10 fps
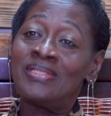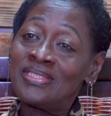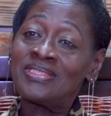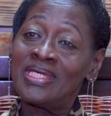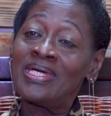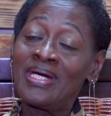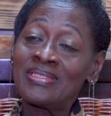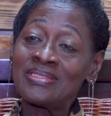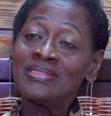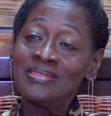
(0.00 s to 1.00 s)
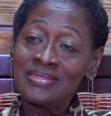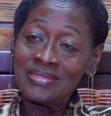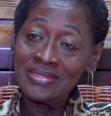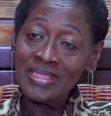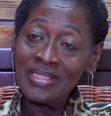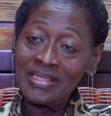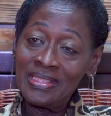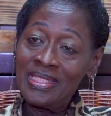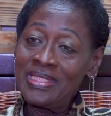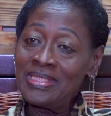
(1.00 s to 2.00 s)
He said yes.
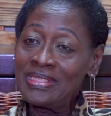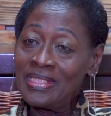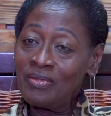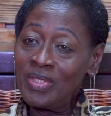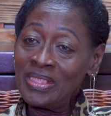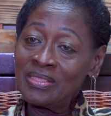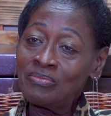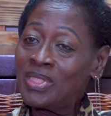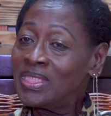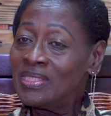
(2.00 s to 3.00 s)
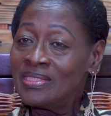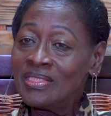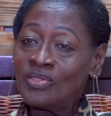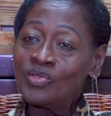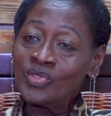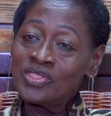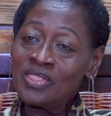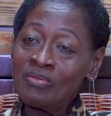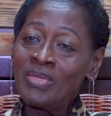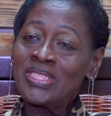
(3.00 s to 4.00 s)
Again, I went to who's
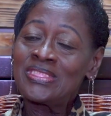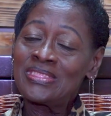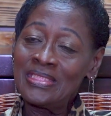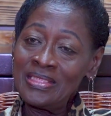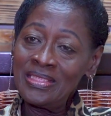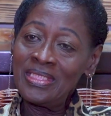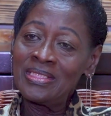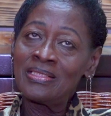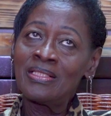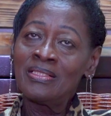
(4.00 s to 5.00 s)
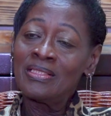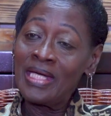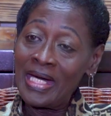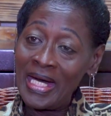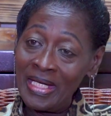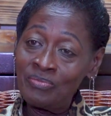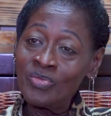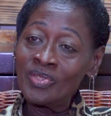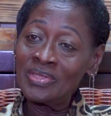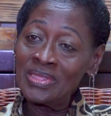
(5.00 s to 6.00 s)
now my senior
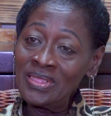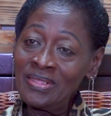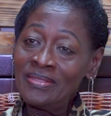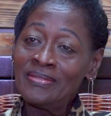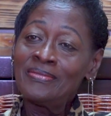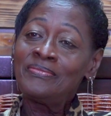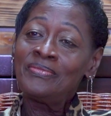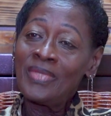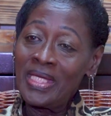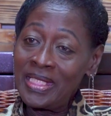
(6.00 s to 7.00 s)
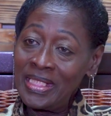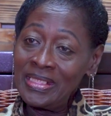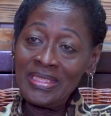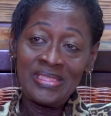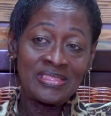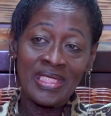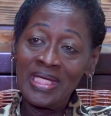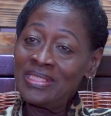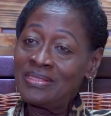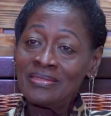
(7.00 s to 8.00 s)
admiral, and he
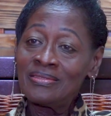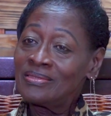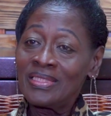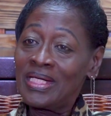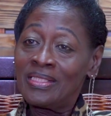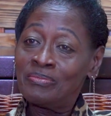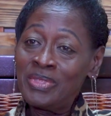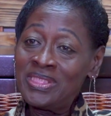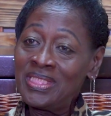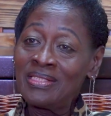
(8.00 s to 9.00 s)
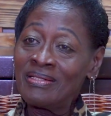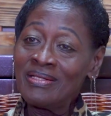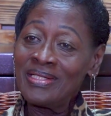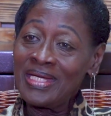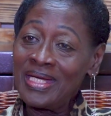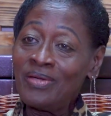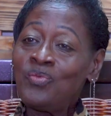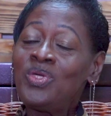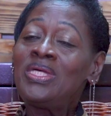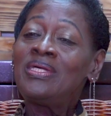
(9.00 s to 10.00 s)
said, I'll be there.
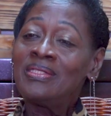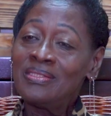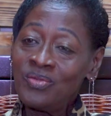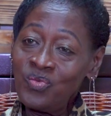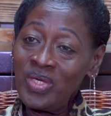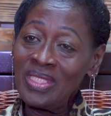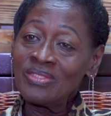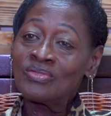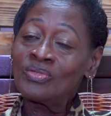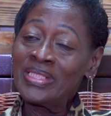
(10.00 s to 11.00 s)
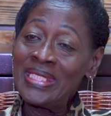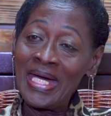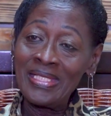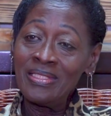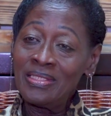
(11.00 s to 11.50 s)
And we went through with that.